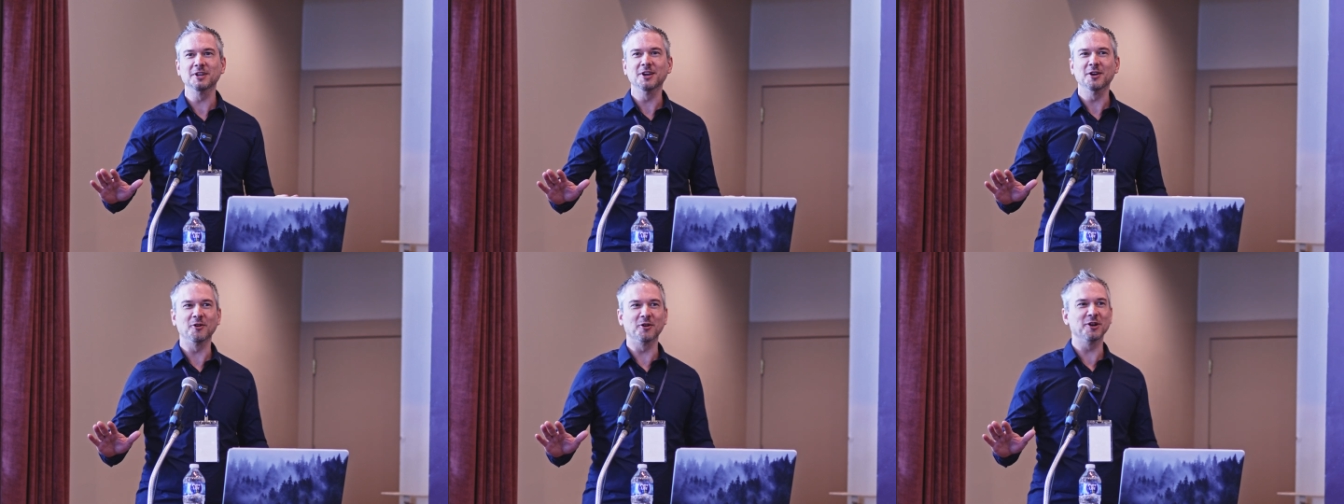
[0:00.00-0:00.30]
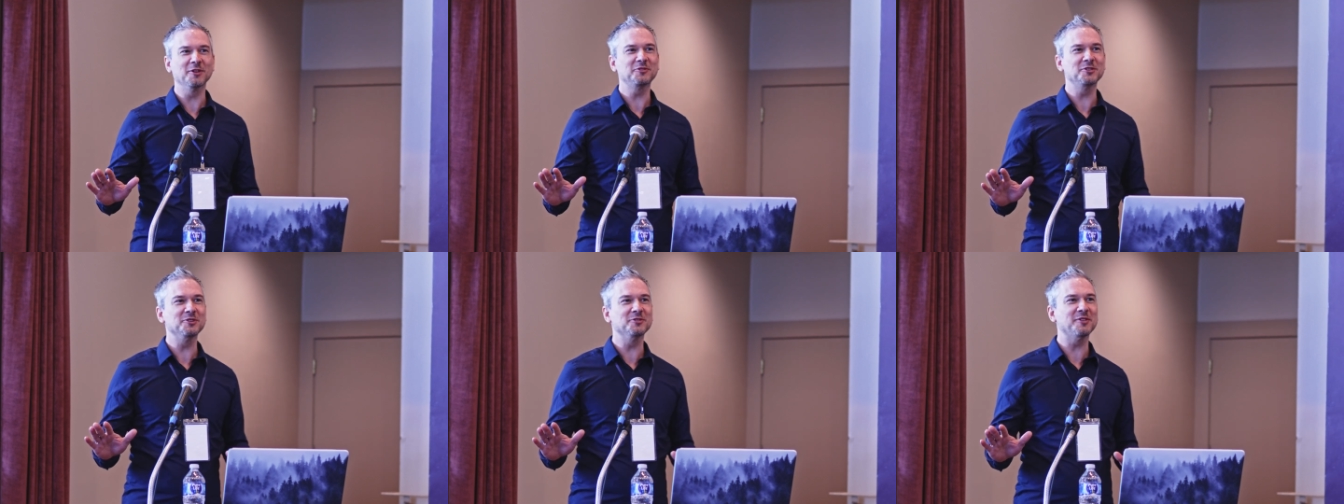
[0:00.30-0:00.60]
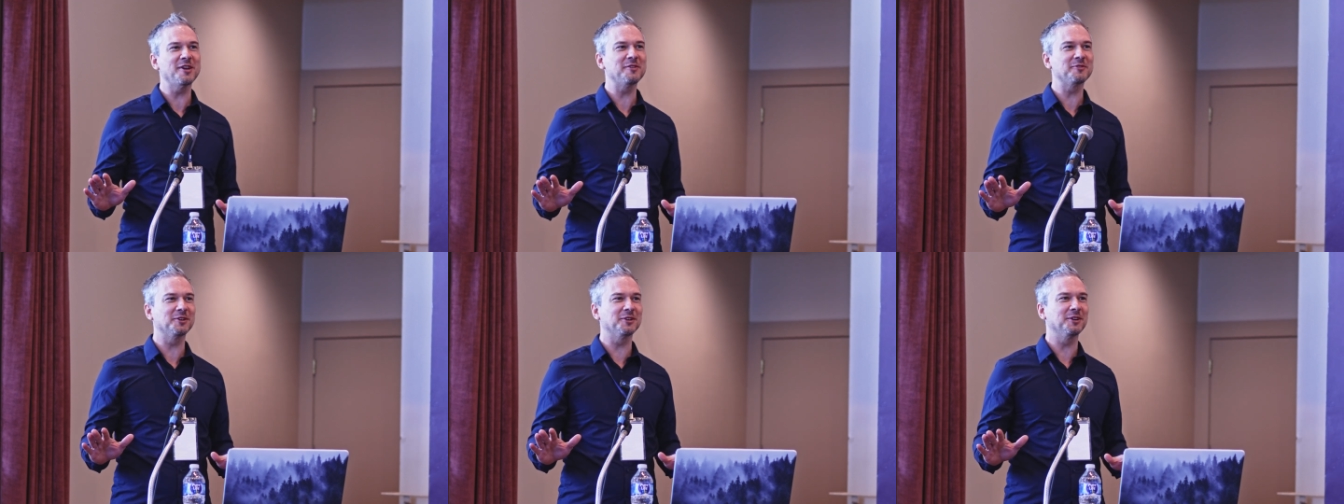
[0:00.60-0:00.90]
Or if you've
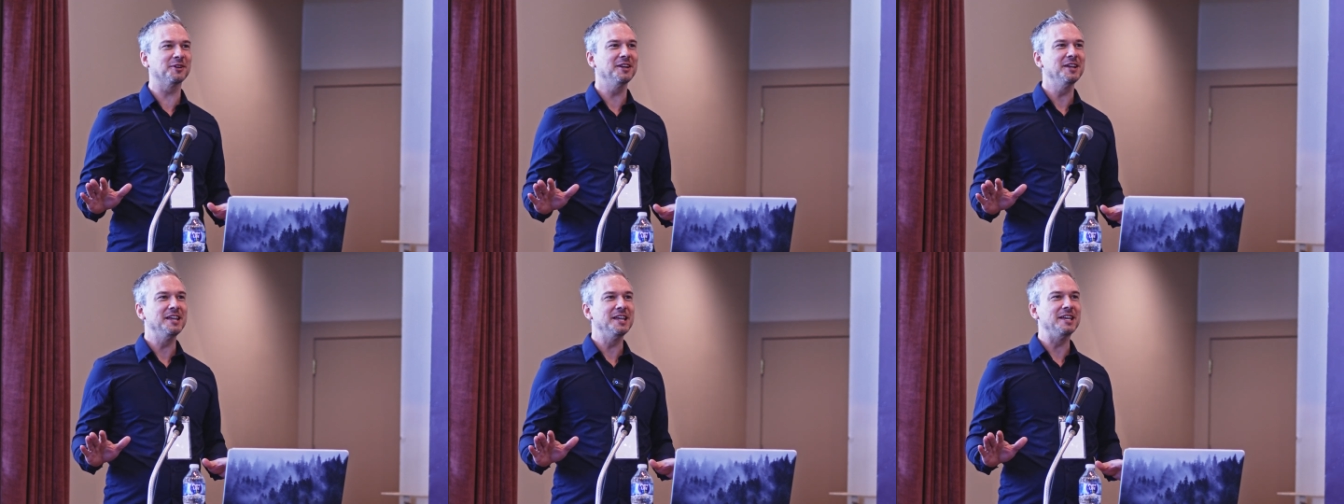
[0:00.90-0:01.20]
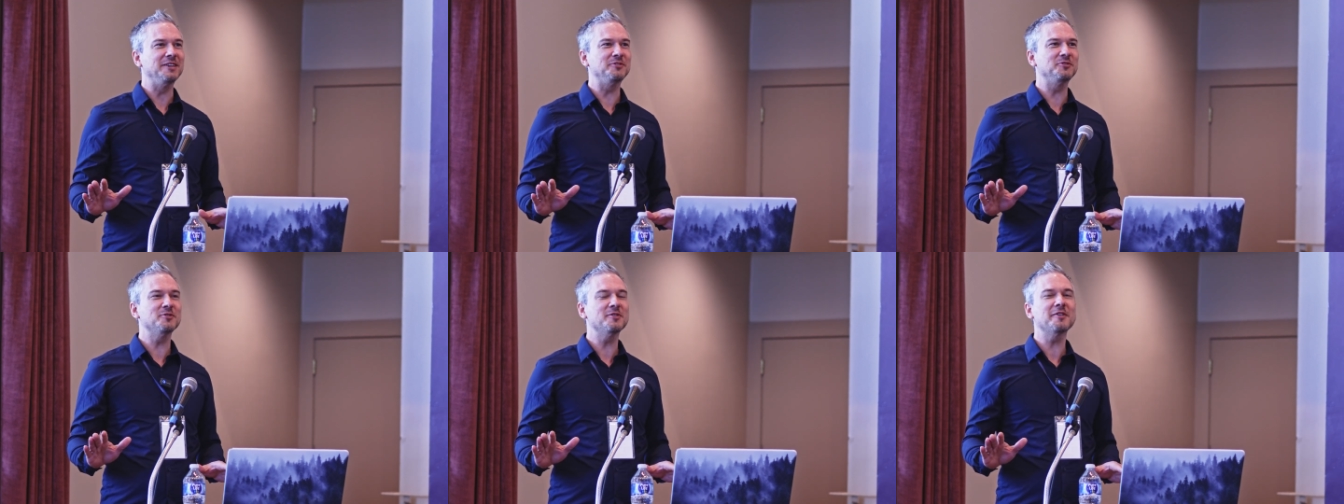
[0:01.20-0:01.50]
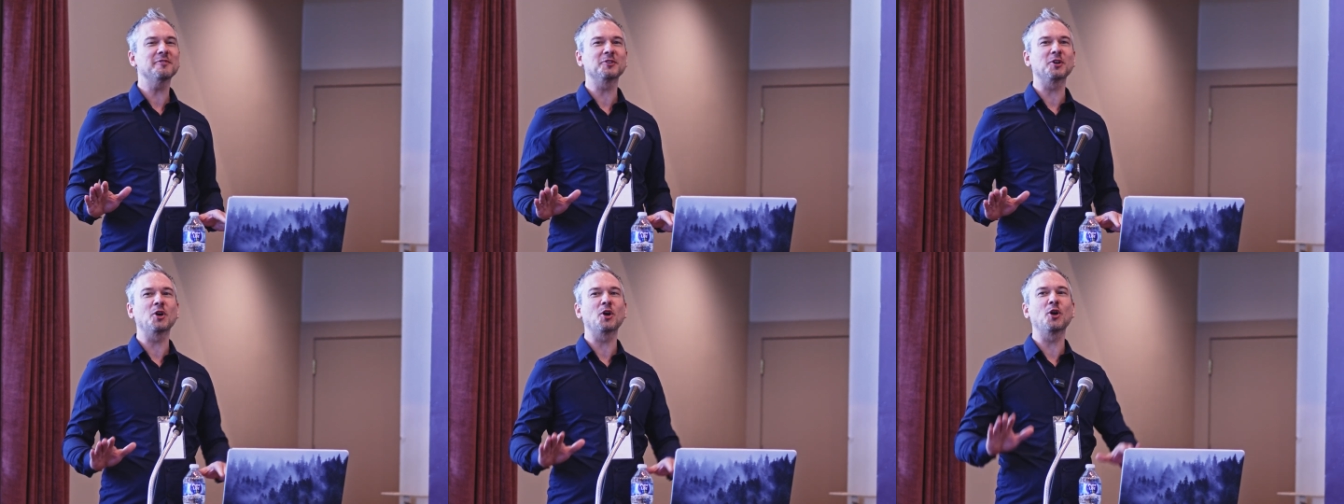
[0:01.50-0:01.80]
ever if you
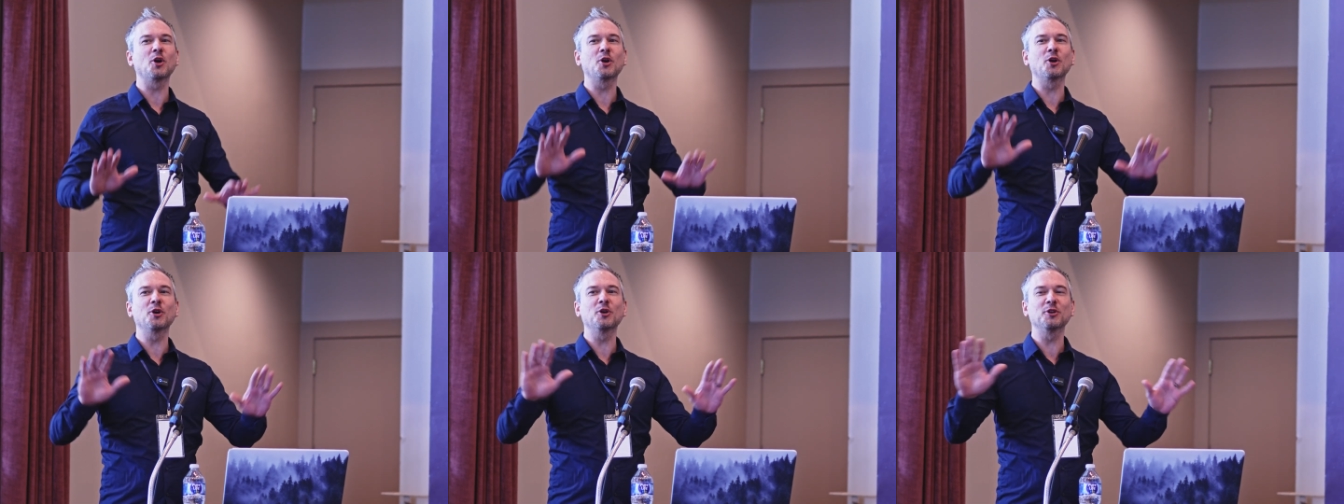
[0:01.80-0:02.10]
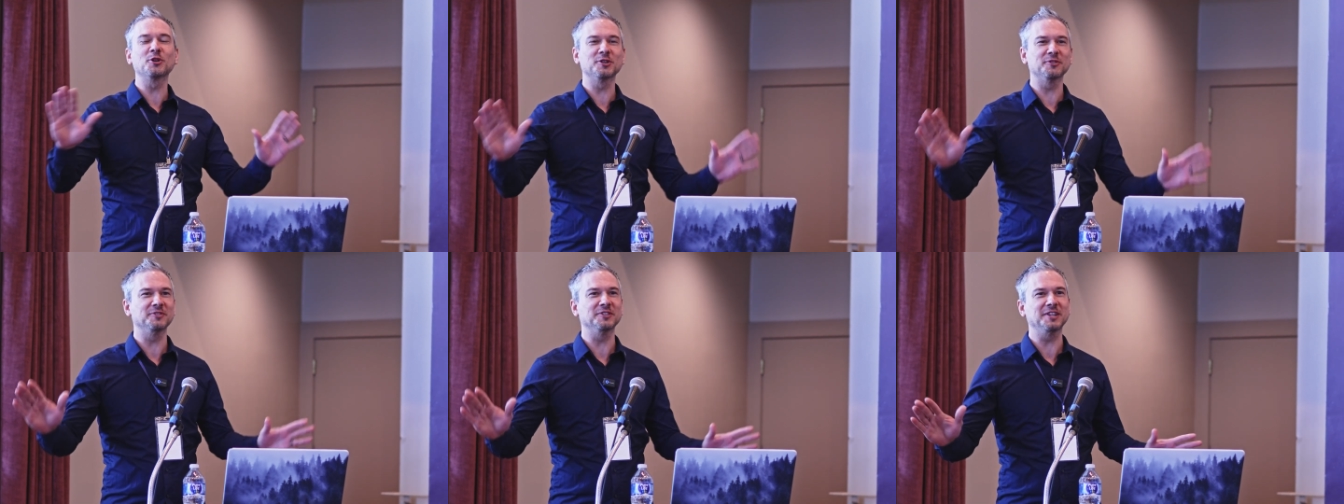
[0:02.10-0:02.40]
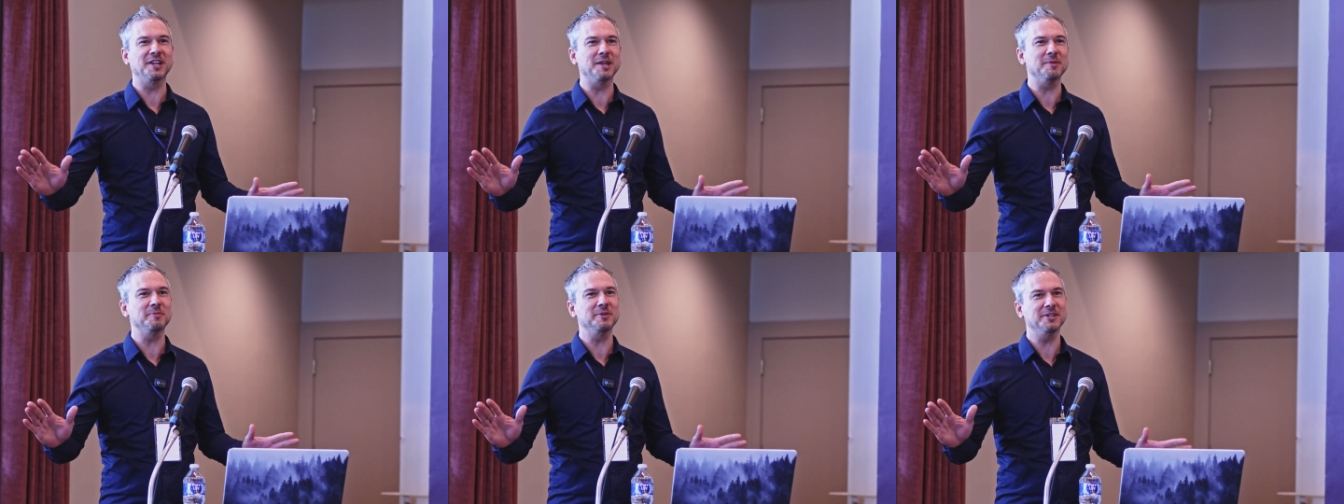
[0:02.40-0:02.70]
ever heard of an
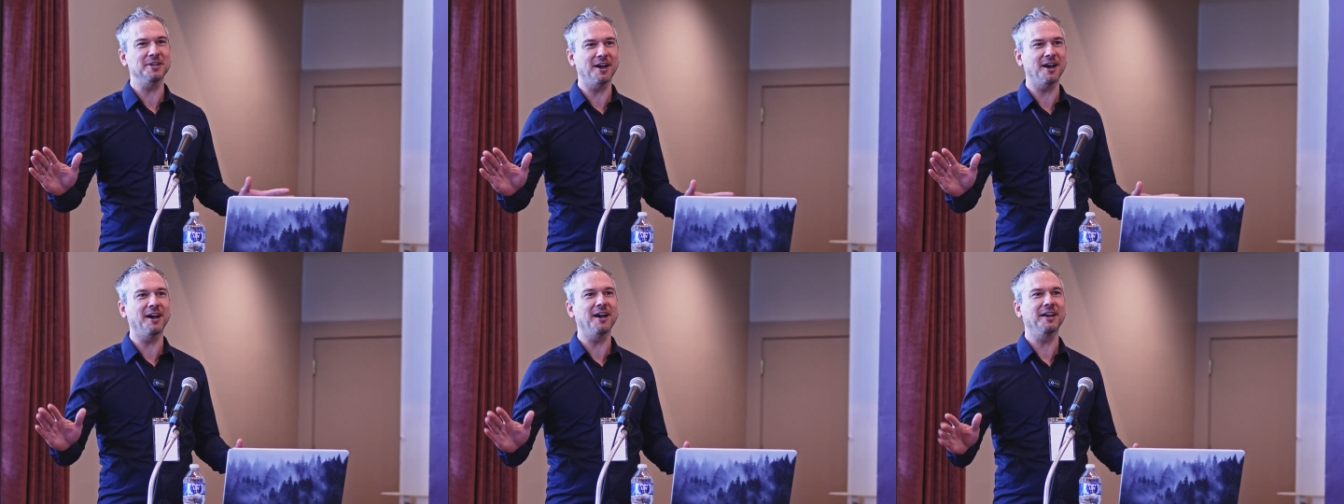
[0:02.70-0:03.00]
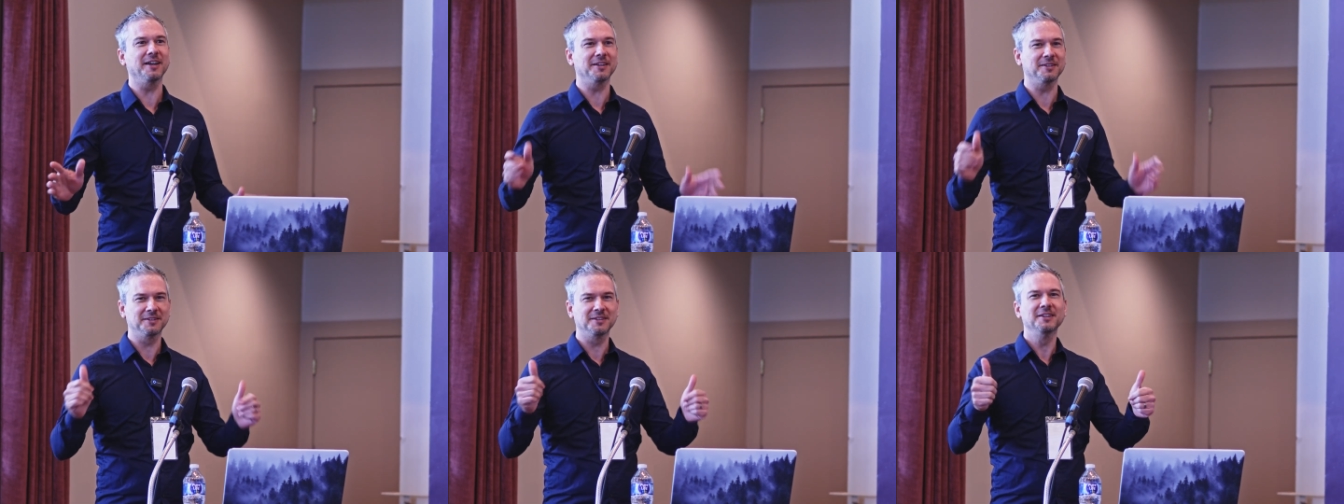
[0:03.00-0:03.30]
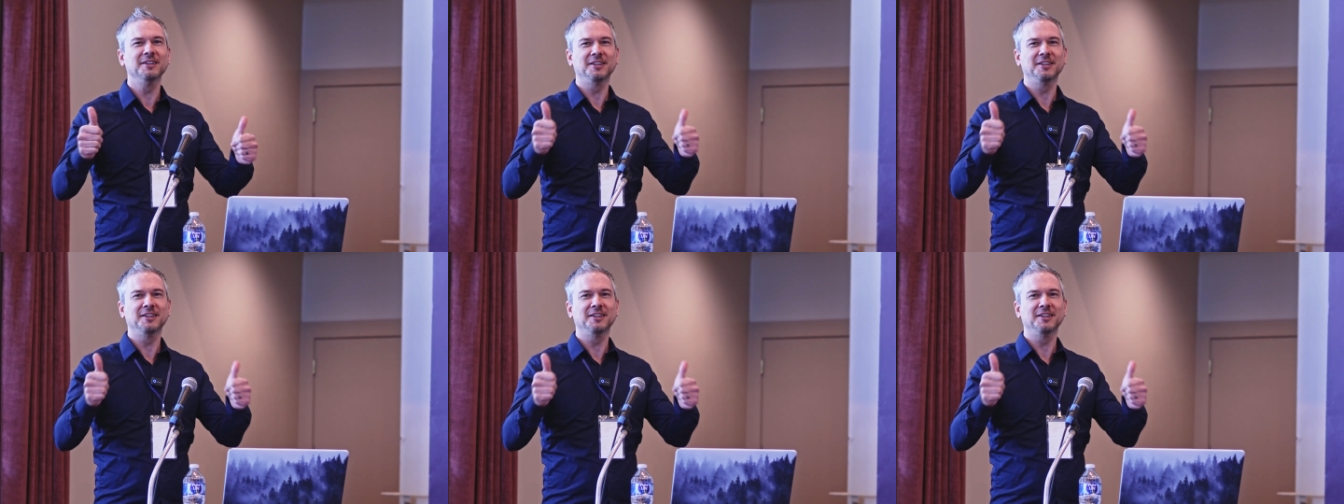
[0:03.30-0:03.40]
API,